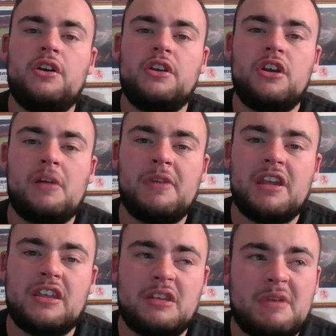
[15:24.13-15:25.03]
You know what I
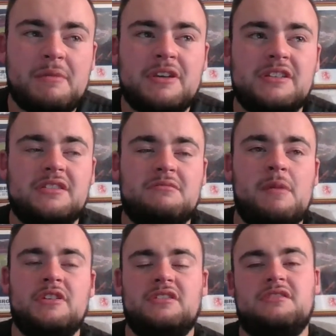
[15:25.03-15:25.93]
mean? Maybe
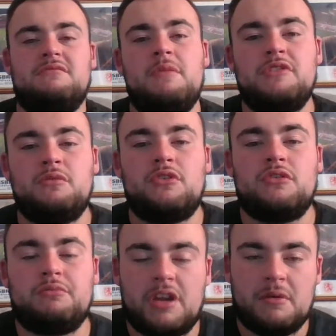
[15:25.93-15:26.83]
you would have
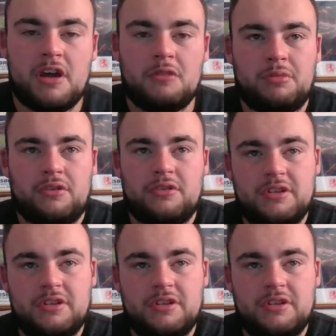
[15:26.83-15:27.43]
done pretty well, but